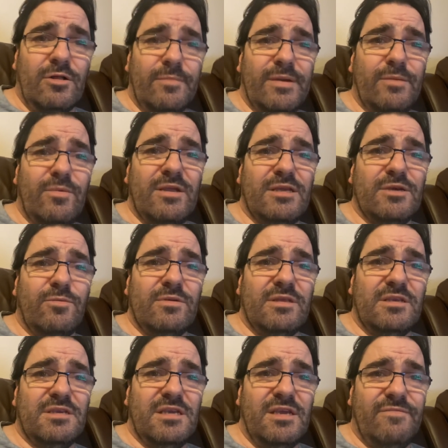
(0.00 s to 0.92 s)
I mean, when she was
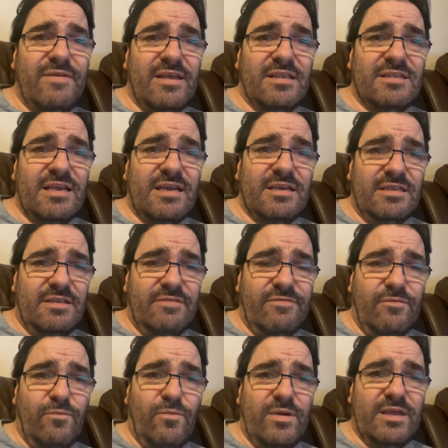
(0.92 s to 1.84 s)
the chief executive
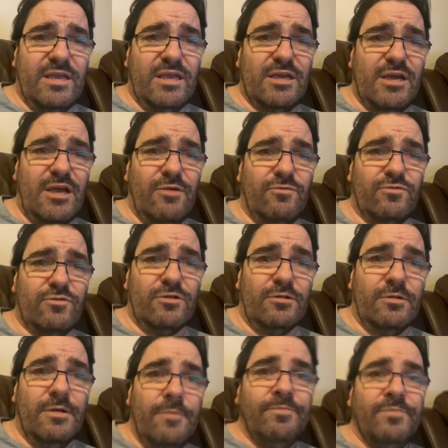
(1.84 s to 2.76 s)
of Wigan
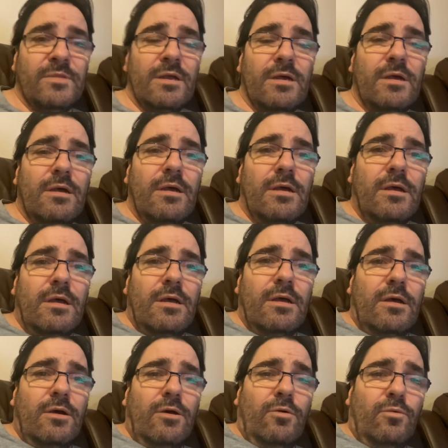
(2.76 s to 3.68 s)
Council,
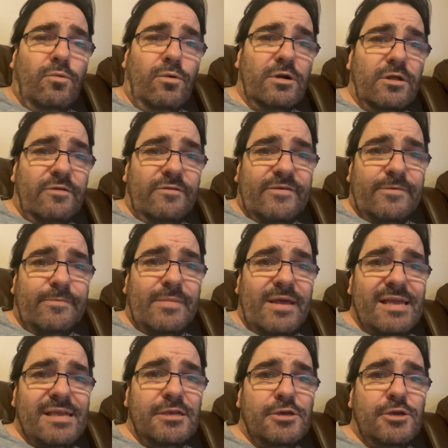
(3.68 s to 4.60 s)
one of her
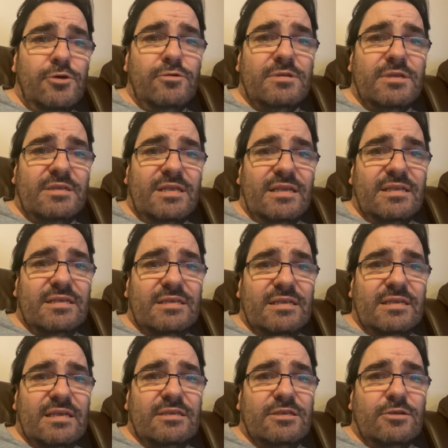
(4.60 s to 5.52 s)
main duties
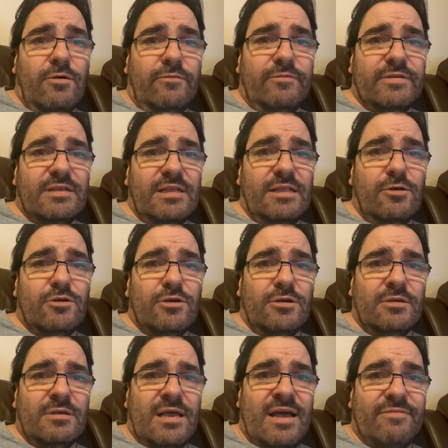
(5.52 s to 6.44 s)
is to obviously look
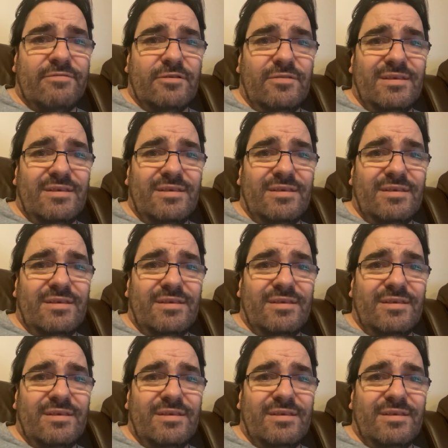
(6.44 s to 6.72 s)
after the